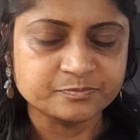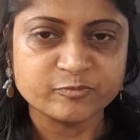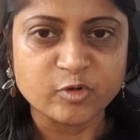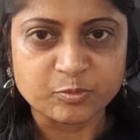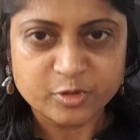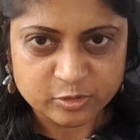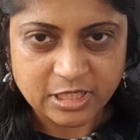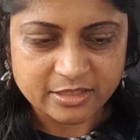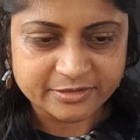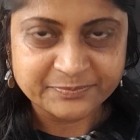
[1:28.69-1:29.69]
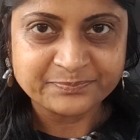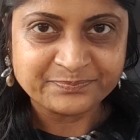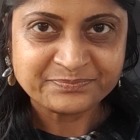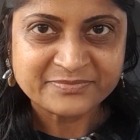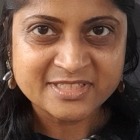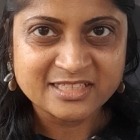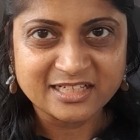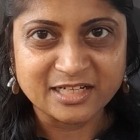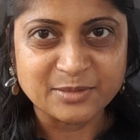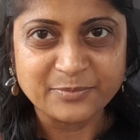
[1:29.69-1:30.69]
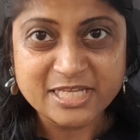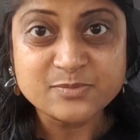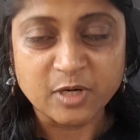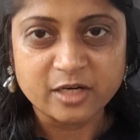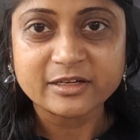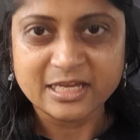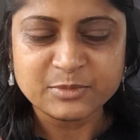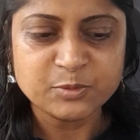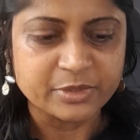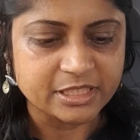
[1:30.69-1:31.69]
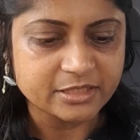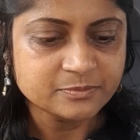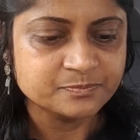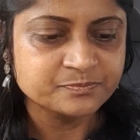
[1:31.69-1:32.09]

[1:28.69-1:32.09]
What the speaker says: For Proline baseball MLB.